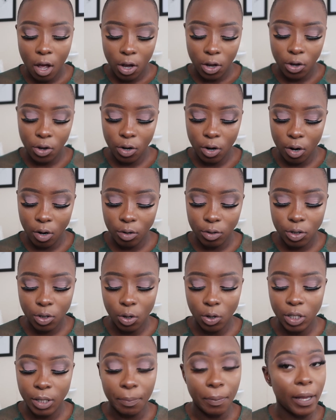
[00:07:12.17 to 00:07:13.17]
you know.
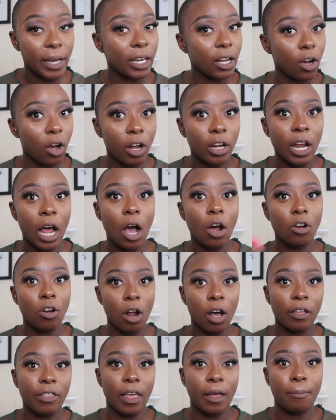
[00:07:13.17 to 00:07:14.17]
So depending on how
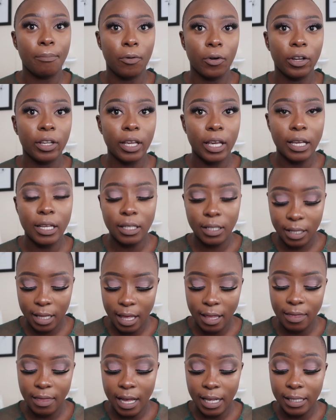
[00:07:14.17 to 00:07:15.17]
long that book is,
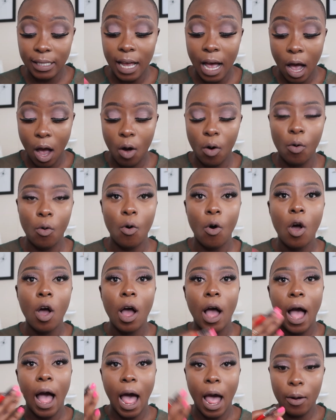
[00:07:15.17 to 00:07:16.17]
then that's how
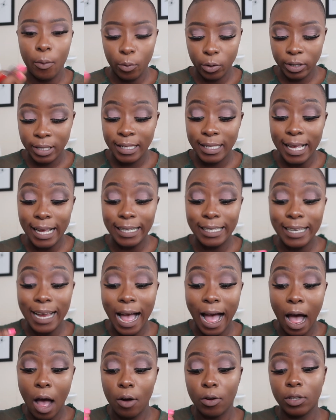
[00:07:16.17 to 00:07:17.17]
I will set
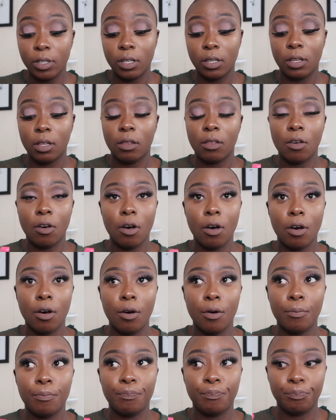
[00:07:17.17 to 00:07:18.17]
out
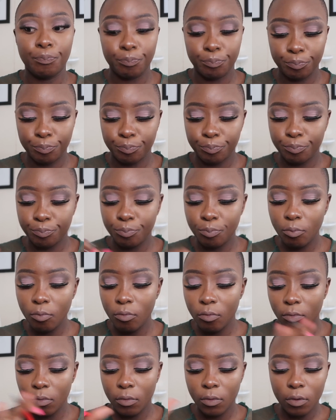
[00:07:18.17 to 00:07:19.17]
the
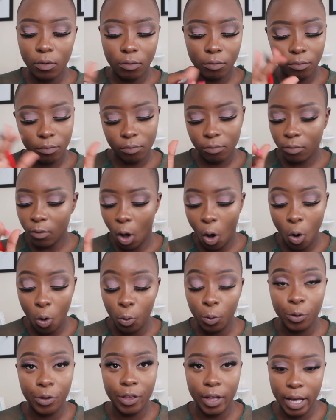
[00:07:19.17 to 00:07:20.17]

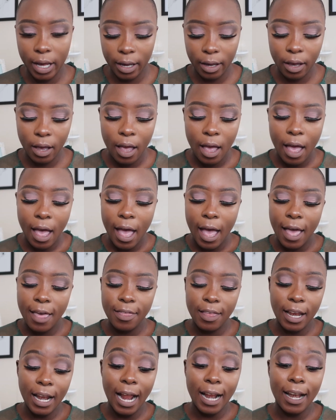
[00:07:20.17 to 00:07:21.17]
whole thing.
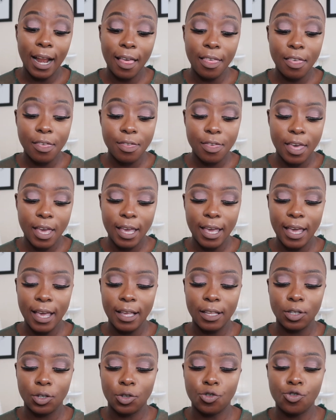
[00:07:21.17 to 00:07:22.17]
And then another thing
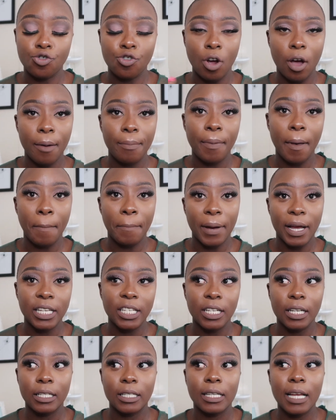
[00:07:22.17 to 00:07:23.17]
is drop a
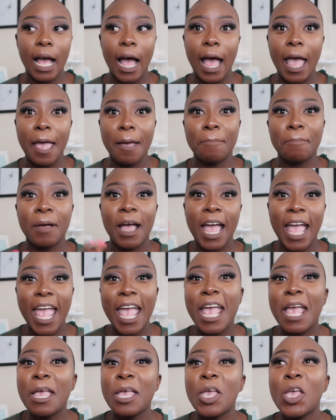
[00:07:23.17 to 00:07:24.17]
budget. I am
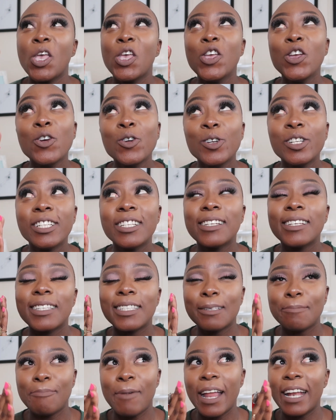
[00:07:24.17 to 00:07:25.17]
a huge
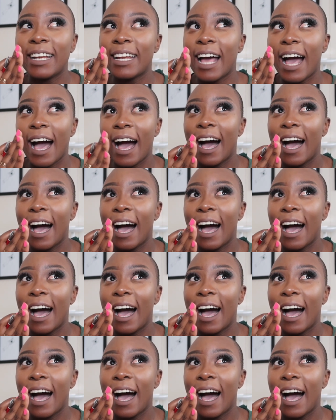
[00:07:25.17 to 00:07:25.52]
spender.